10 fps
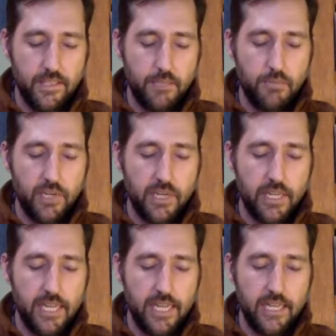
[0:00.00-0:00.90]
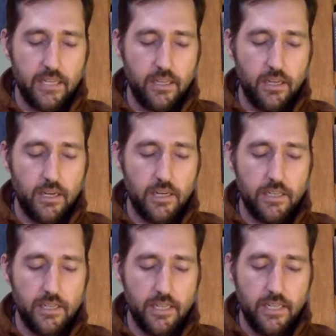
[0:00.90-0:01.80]
And bringing the hand to the
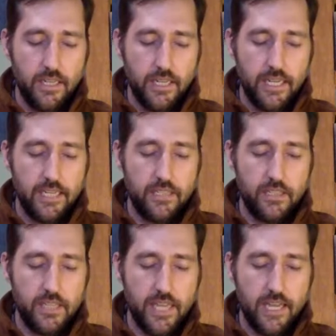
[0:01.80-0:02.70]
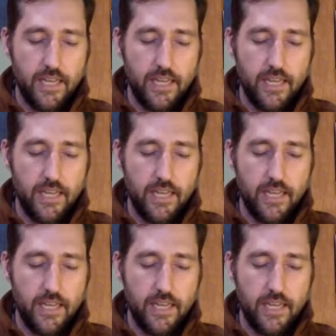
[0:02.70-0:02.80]
heart, again, just